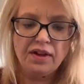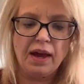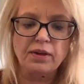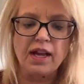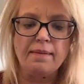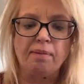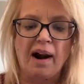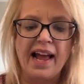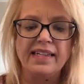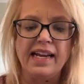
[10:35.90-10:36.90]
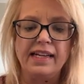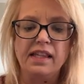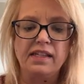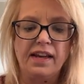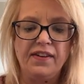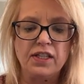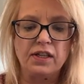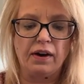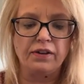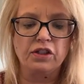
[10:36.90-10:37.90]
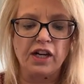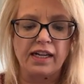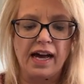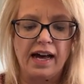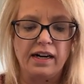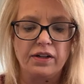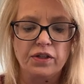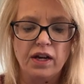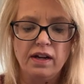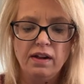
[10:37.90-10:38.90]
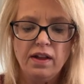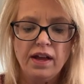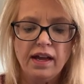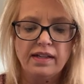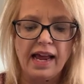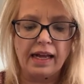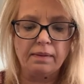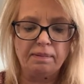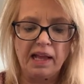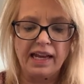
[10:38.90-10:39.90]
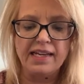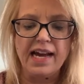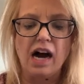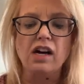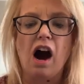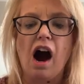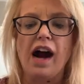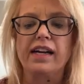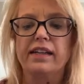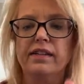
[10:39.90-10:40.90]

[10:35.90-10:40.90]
was in Branded, the TV series, Chuck Connors. Nick played Young Hawk.